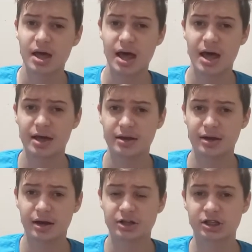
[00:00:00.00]
and
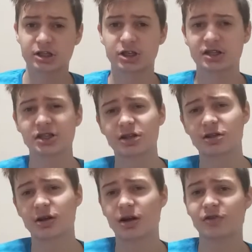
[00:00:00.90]
just adjusted
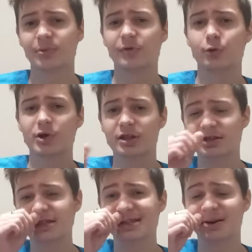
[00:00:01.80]
some of the
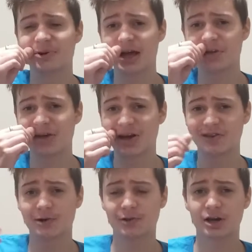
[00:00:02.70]
weaknesses that we had
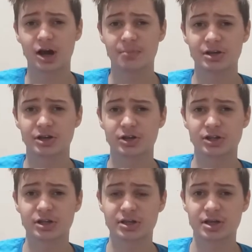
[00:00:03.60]
last year in the competition
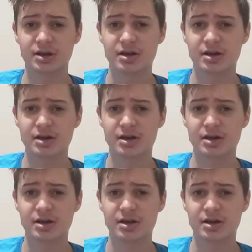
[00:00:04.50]
season.